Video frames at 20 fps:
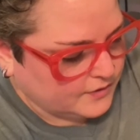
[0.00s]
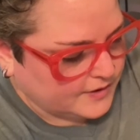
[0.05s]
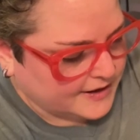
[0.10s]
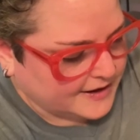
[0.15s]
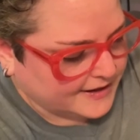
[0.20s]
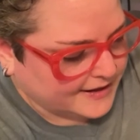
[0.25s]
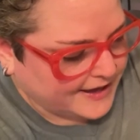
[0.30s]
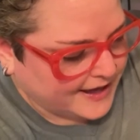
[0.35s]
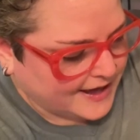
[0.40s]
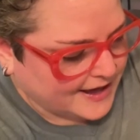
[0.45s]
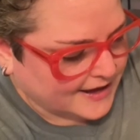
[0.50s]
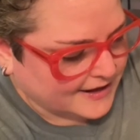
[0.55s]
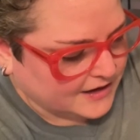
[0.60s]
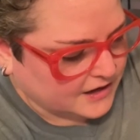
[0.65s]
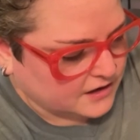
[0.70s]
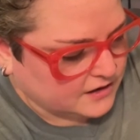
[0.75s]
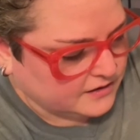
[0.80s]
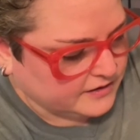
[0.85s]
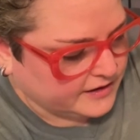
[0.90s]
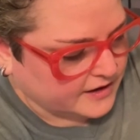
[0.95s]
and a cat
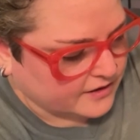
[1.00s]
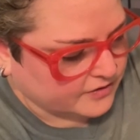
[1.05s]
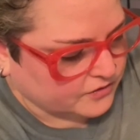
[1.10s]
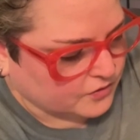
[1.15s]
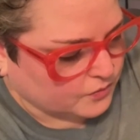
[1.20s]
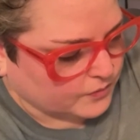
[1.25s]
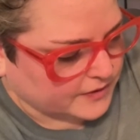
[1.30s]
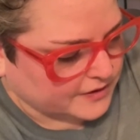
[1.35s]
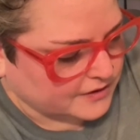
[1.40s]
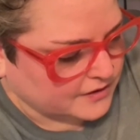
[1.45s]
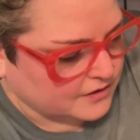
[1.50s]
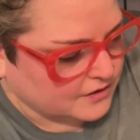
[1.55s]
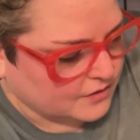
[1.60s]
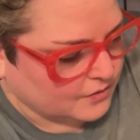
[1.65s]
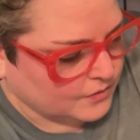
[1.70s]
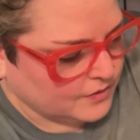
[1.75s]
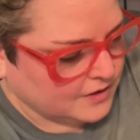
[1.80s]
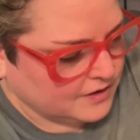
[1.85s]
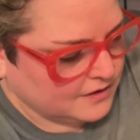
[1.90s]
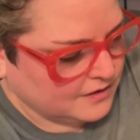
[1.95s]
in the other
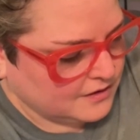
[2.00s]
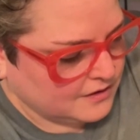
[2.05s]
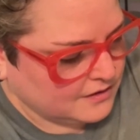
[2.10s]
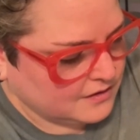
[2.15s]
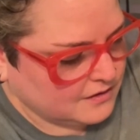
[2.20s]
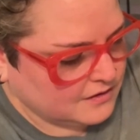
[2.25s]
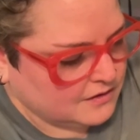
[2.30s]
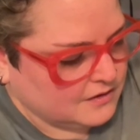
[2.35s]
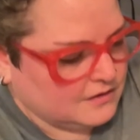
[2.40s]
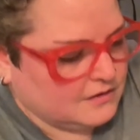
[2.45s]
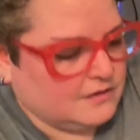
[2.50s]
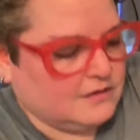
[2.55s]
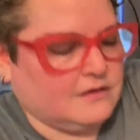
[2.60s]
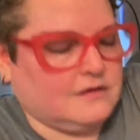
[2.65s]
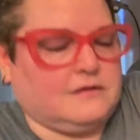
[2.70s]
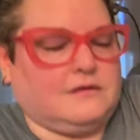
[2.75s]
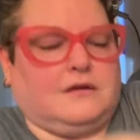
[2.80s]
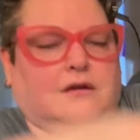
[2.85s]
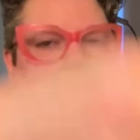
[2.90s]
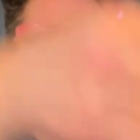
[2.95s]
window.
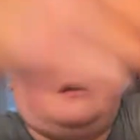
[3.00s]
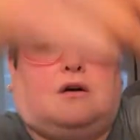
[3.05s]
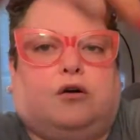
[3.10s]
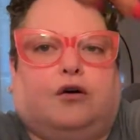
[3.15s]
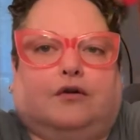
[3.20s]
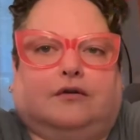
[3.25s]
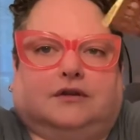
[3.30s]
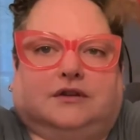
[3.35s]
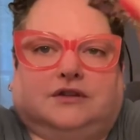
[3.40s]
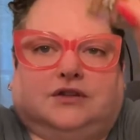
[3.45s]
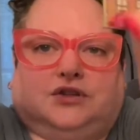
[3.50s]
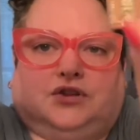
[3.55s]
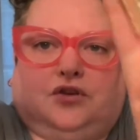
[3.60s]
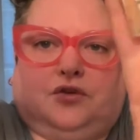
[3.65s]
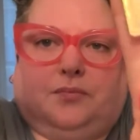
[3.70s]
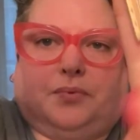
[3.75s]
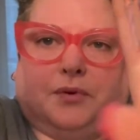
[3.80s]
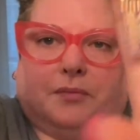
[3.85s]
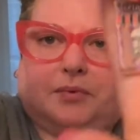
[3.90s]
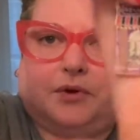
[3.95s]
Oh,
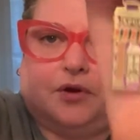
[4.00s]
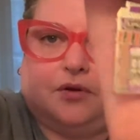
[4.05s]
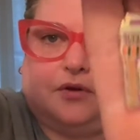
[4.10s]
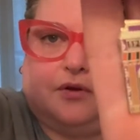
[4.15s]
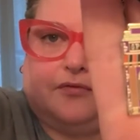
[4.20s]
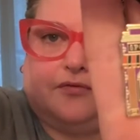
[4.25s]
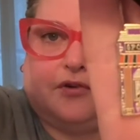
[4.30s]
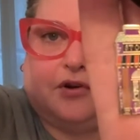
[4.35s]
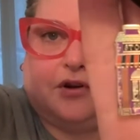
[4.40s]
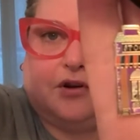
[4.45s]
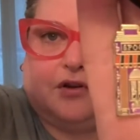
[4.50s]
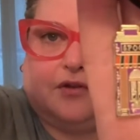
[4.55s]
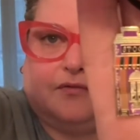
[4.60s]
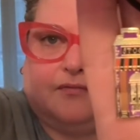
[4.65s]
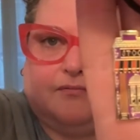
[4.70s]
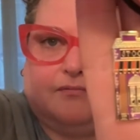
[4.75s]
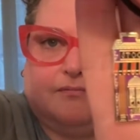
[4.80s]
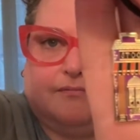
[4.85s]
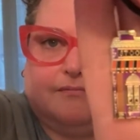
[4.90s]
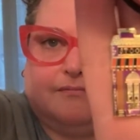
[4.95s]
super beautiful.
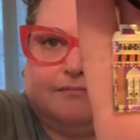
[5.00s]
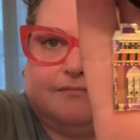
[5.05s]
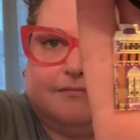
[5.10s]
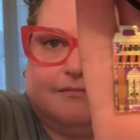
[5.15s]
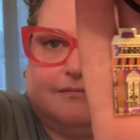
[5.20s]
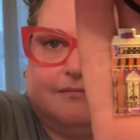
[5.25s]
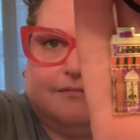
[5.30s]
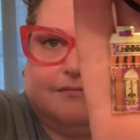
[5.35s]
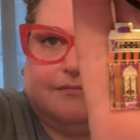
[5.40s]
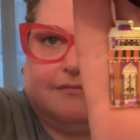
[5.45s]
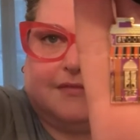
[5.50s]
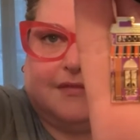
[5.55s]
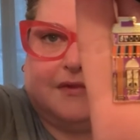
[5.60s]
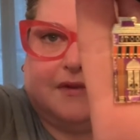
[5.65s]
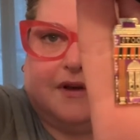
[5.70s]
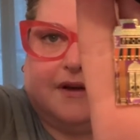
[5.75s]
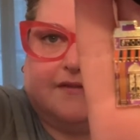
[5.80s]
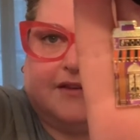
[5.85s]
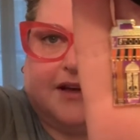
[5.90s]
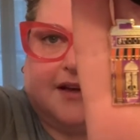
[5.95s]

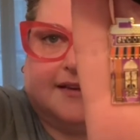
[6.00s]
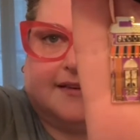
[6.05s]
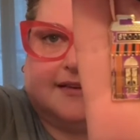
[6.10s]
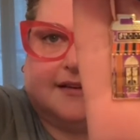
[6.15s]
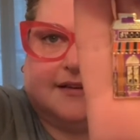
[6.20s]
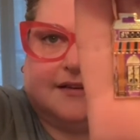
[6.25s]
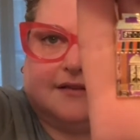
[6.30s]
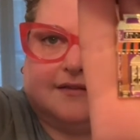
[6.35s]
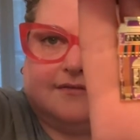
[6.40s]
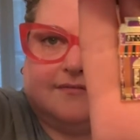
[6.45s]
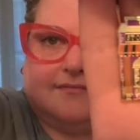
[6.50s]
Love it.